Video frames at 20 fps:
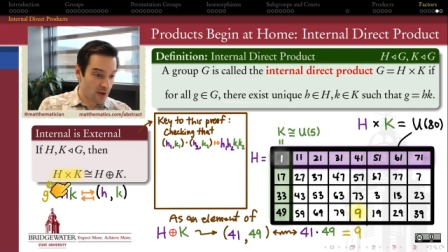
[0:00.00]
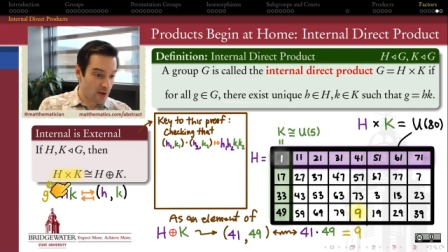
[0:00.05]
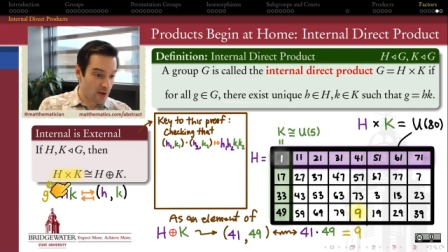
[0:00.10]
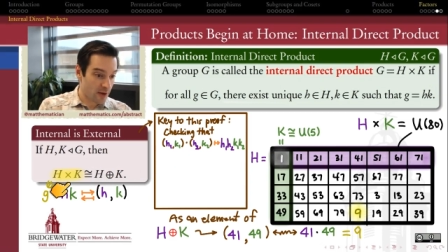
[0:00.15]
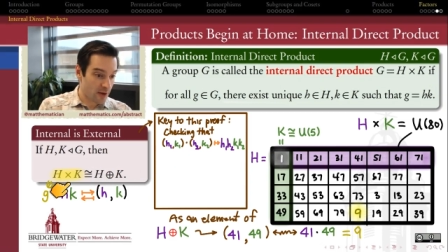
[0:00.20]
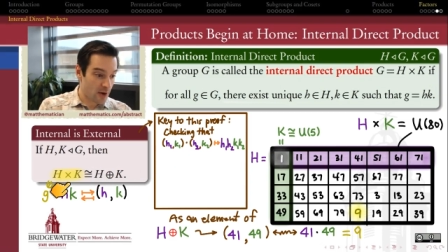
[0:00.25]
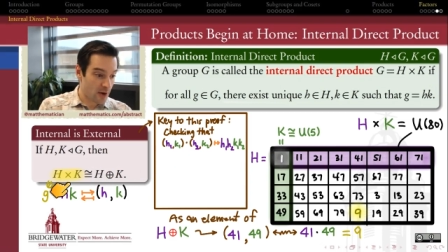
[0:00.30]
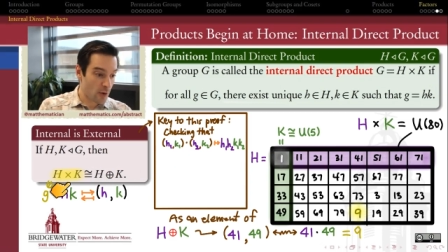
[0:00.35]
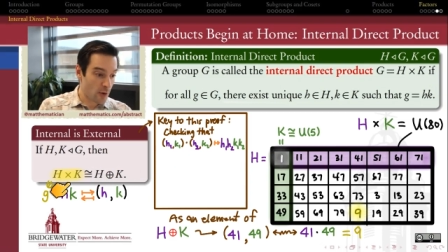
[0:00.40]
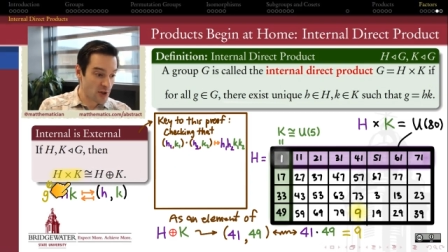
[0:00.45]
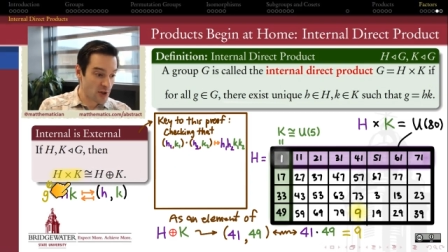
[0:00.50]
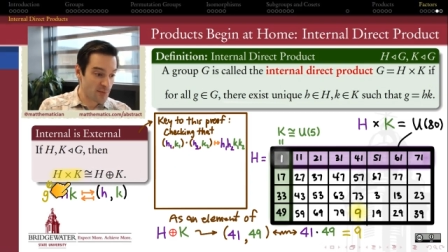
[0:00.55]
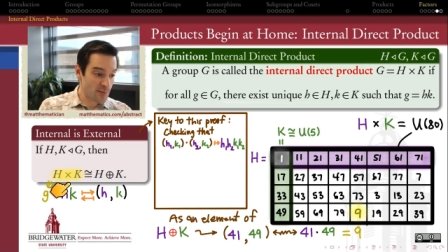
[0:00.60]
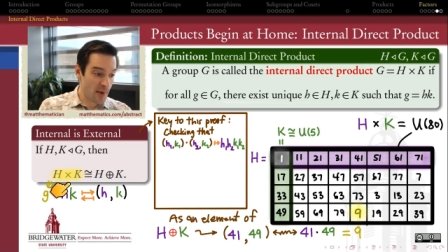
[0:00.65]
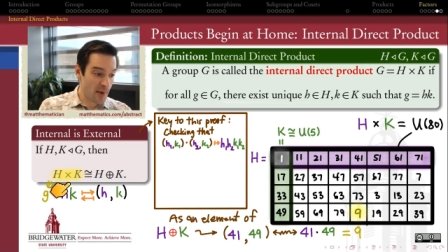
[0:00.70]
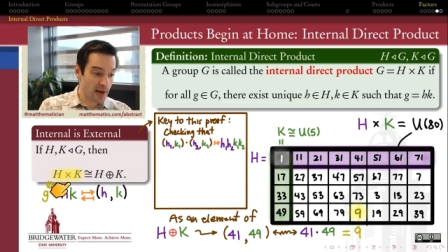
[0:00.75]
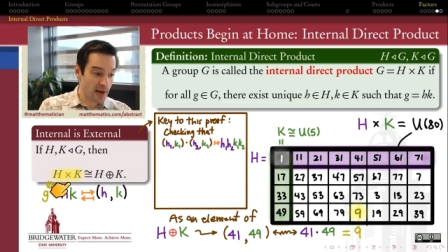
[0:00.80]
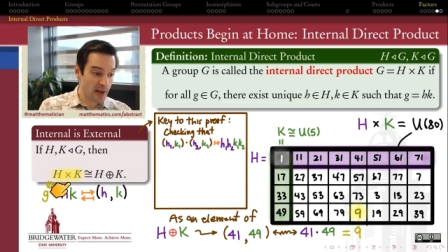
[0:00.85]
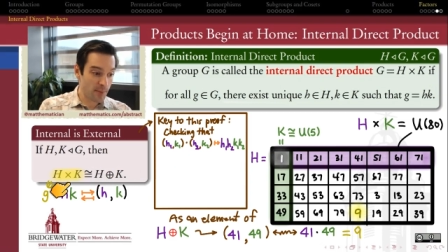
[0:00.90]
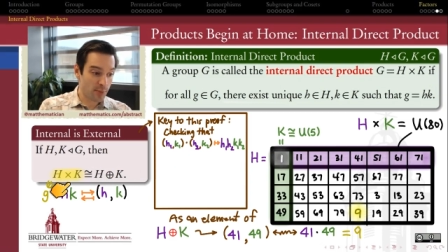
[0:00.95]
to the
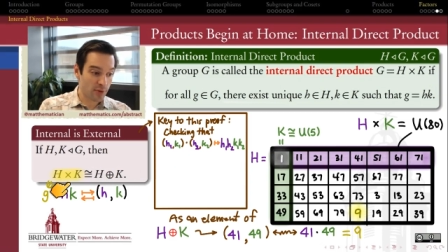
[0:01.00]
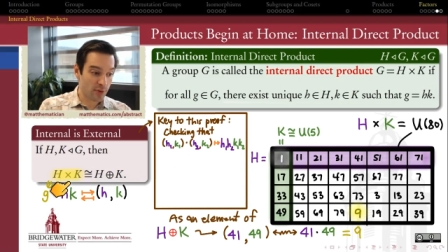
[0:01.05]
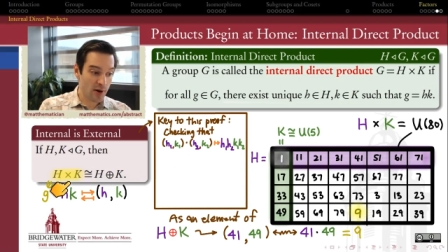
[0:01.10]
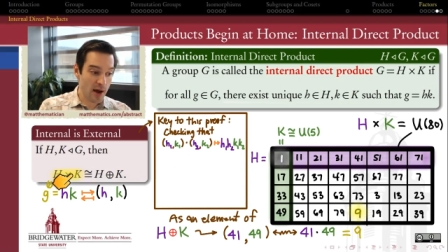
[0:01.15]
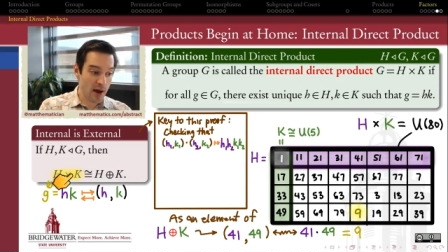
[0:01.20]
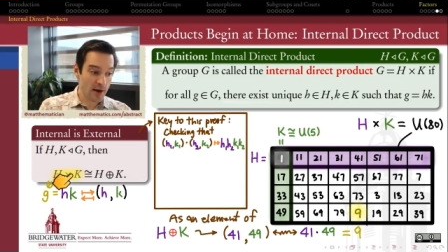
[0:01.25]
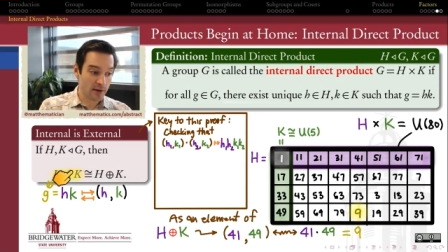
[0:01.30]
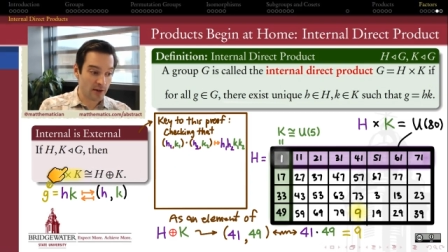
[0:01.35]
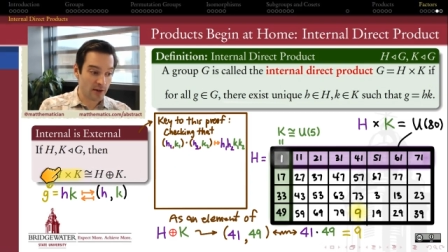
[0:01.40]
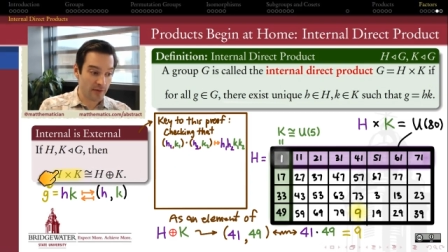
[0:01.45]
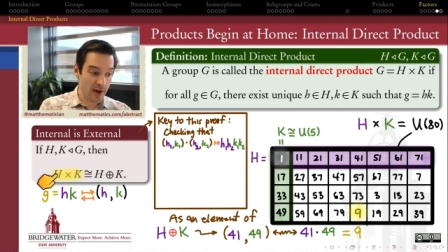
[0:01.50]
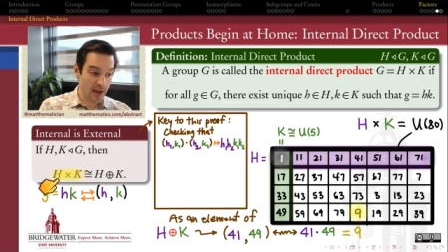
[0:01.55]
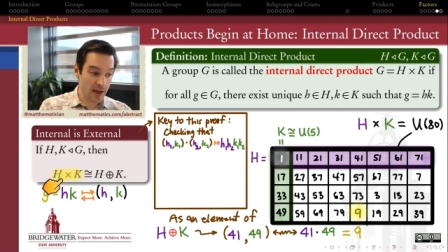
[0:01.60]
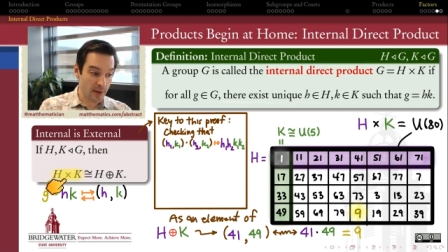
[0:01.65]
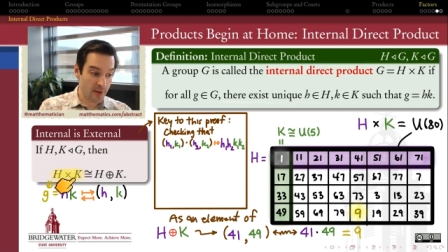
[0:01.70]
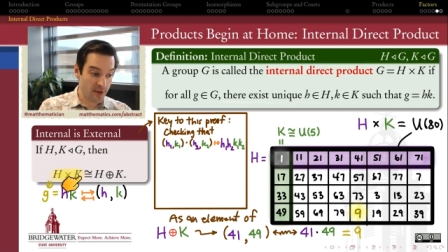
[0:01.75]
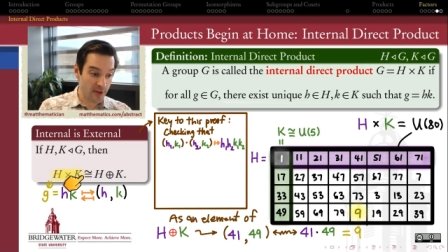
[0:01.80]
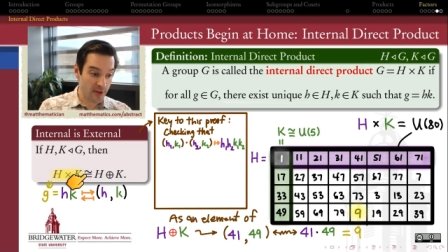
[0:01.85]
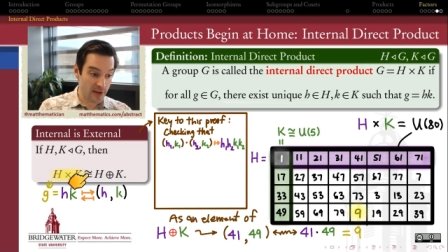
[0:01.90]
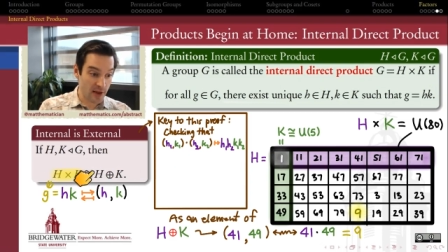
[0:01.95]
corresponding product of
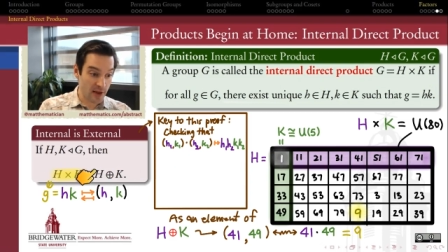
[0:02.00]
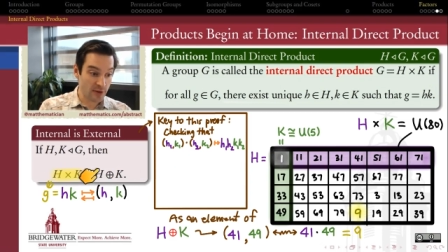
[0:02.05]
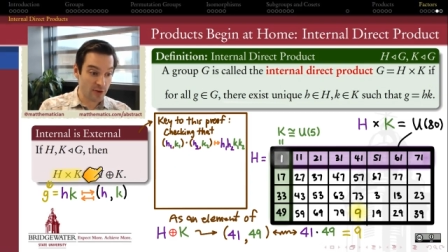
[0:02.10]
elements in the